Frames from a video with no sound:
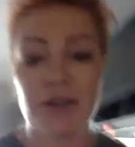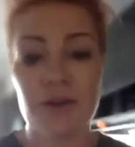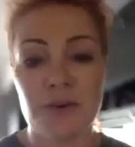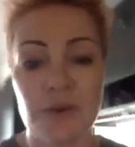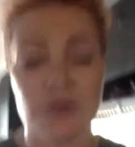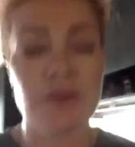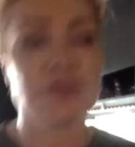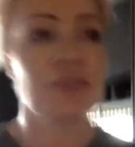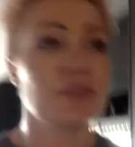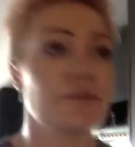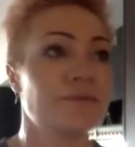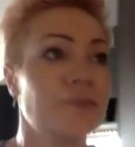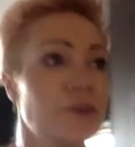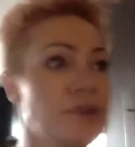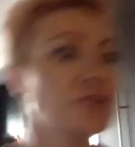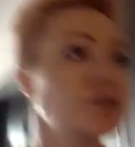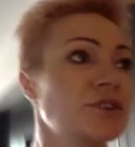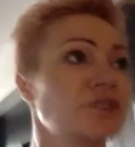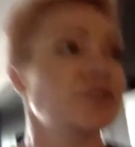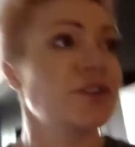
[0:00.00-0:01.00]
hero is the
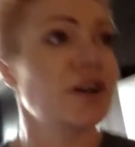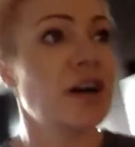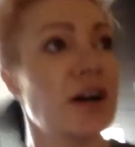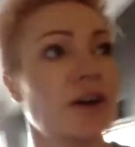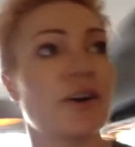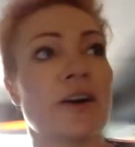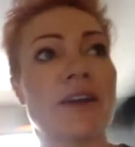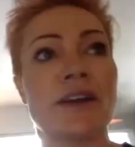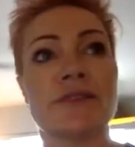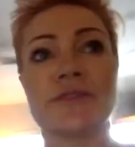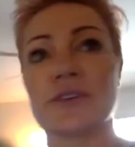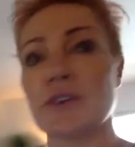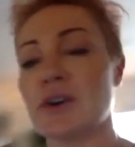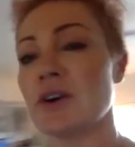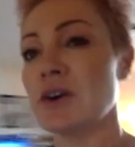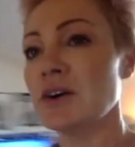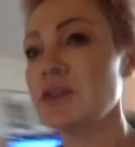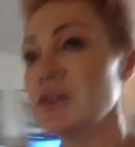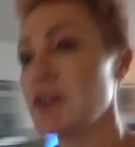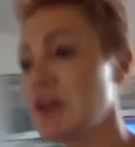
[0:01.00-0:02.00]
first guitar I ever
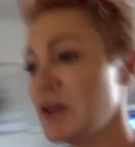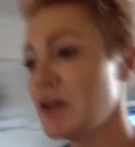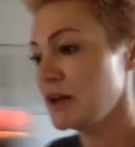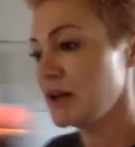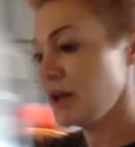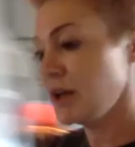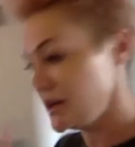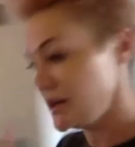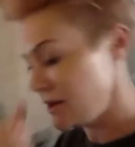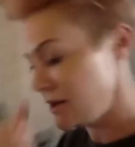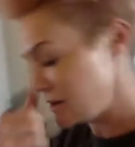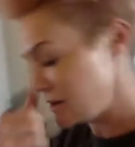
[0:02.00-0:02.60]
got, and